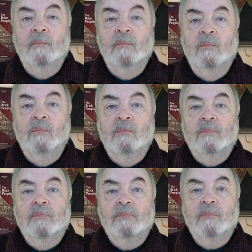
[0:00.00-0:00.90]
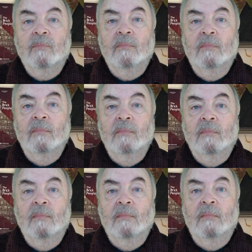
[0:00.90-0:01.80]

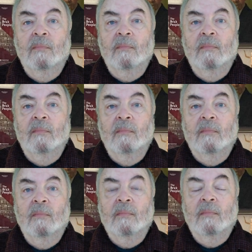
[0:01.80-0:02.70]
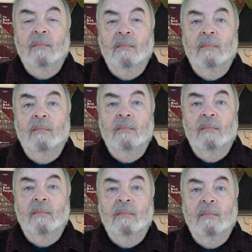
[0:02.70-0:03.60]

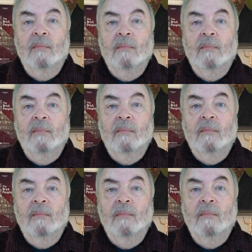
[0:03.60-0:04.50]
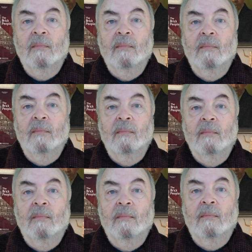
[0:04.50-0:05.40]

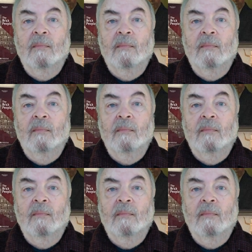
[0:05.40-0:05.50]
(silent)